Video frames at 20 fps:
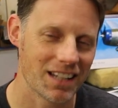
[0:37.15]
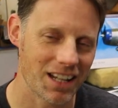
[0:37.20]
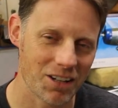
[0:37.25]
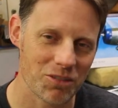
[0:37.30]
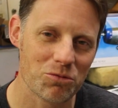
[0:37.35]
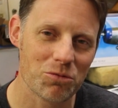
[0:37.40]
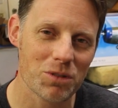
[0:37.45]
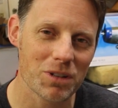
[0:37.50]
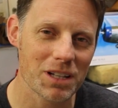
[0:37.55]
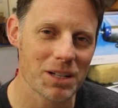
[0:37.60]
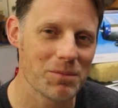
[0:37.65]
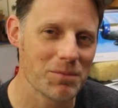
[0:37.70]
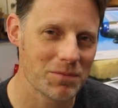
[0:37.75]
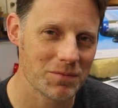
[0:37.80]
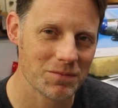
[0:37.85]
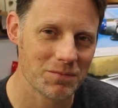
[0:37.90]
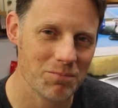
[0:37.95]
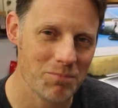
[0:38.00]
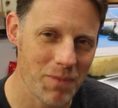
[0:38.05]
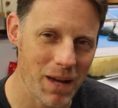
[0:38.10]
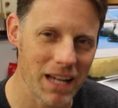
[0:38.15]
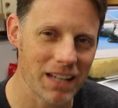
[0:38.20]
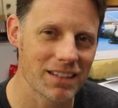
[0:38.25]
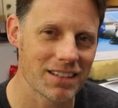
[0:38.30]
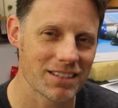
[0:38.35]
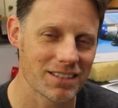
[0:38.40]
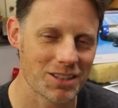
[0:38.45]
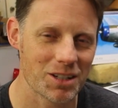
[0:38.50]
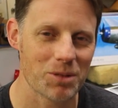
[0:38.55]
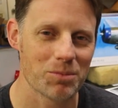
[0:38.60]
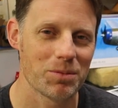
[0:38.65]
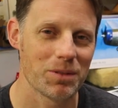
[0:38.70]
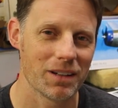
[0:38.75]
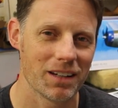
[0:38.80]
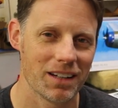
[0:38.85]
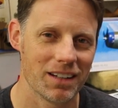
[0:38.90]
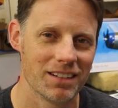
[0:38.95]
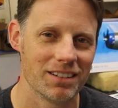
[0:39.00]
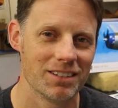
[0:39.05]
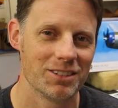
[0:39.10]
that really make this
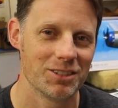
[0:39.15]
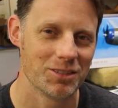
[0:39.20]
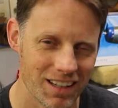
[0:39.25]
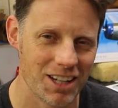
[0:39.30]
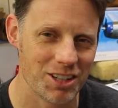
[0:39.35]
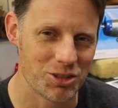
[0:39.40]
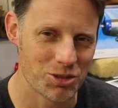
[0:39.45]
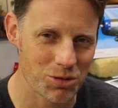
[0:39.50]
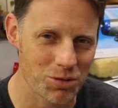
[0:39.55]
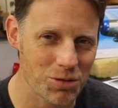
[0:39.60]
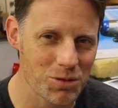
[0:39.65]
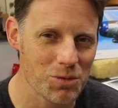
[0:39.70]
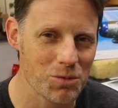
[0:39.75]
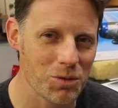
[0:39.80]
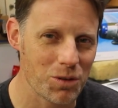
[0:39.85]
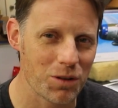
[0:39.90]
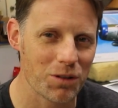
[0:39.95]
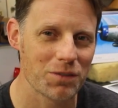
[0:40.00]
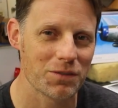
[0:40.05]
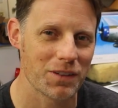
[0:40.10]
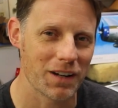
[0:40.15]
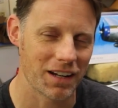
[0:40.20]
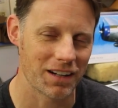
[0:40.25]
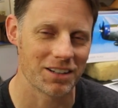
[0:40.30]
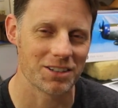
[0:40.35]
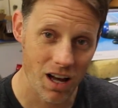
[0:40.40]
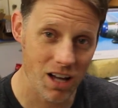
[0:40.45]
airplane a true warfighter.